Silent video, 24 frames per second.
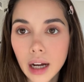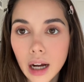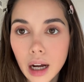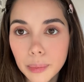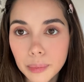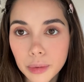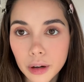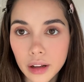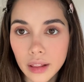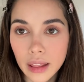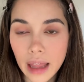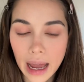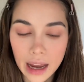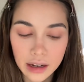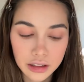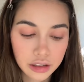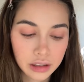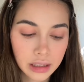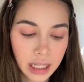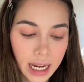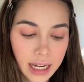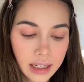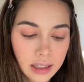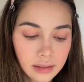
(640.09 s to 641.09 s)
upper lash
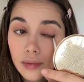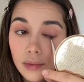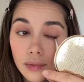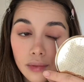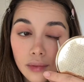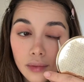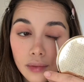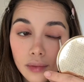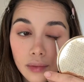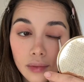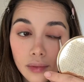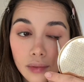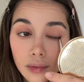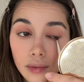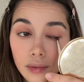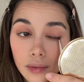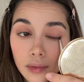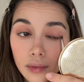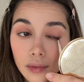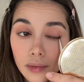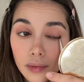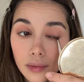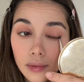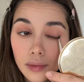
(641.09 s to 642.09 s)
line
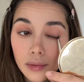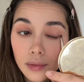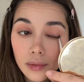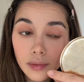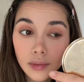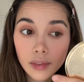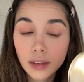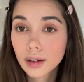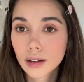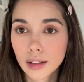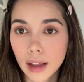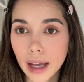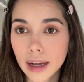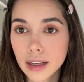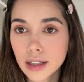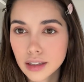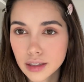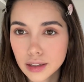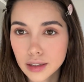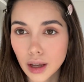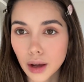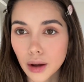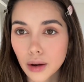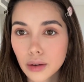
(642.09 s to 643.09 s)
like
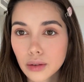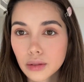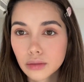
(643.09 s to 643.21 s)
so.